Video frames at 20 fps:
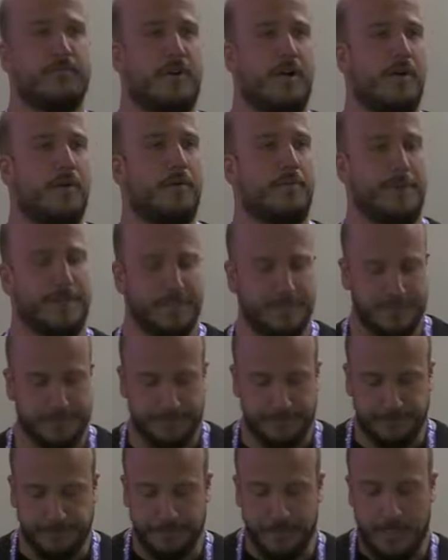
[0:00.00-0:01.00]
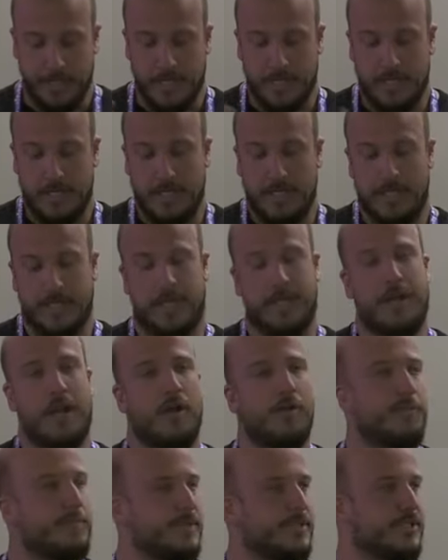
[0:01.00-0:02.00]
environment can
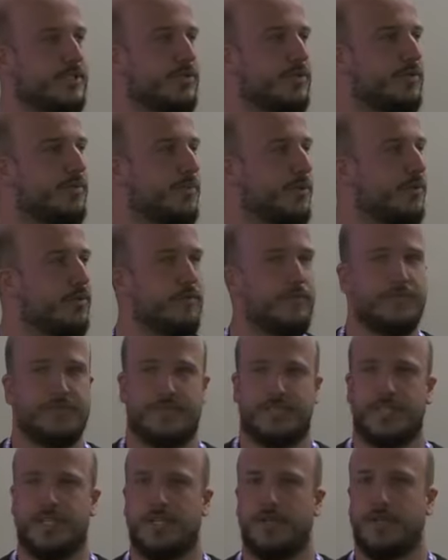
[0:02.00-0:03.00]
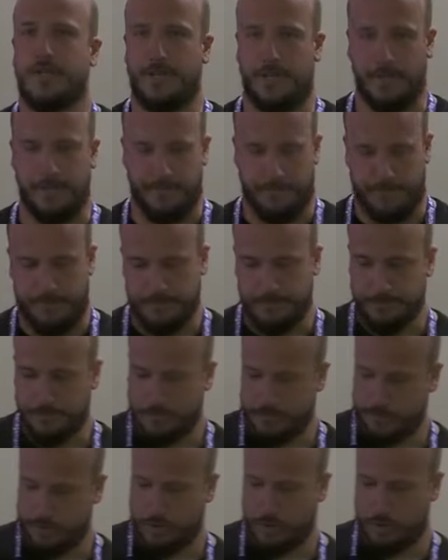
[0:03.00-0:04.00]
help us to improve security.
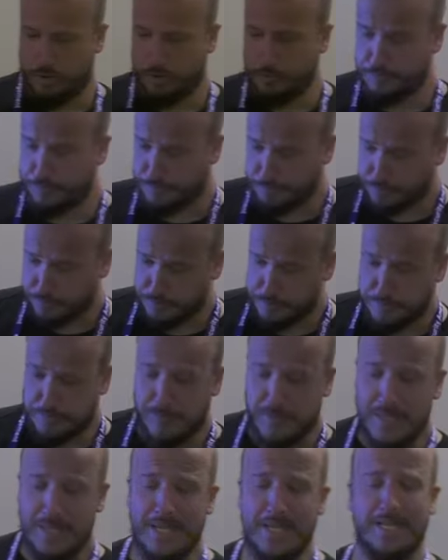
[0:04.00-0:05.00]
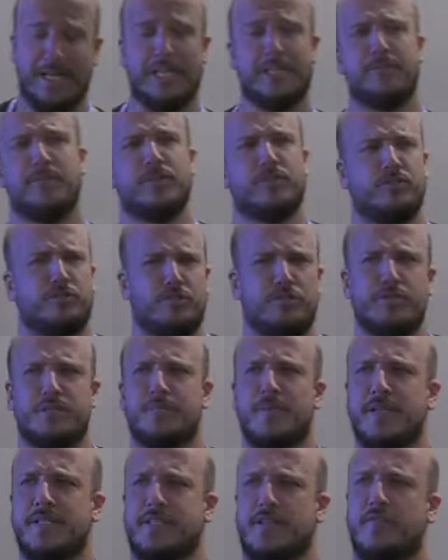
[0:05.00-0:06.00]
So let me
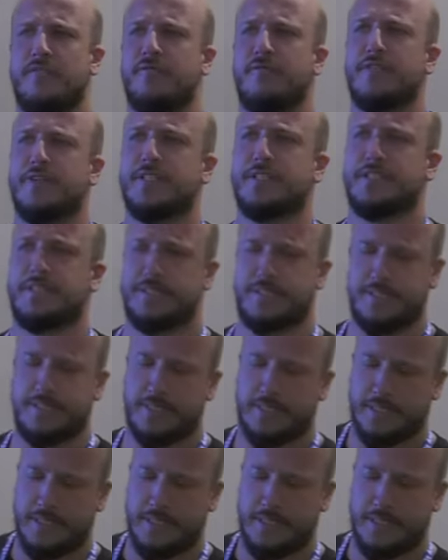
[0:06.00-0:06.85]
introduce myself first.